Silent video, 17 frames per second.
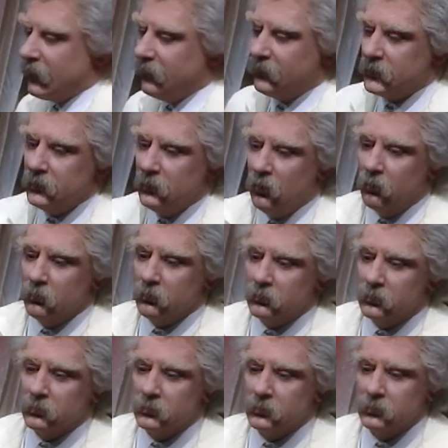of his nose,
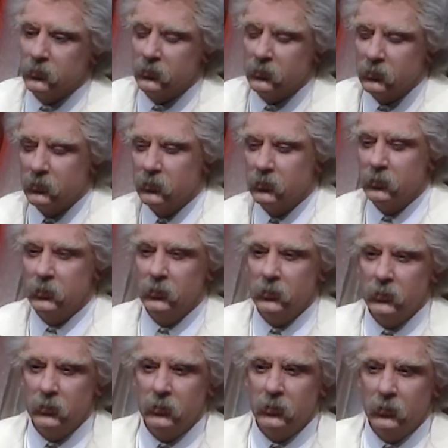
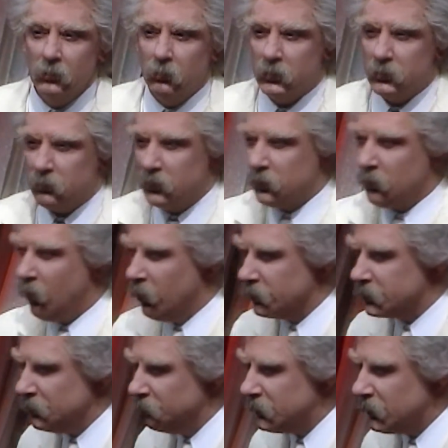which would
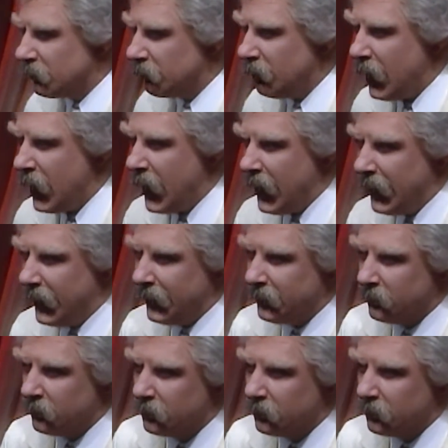cause him to cry.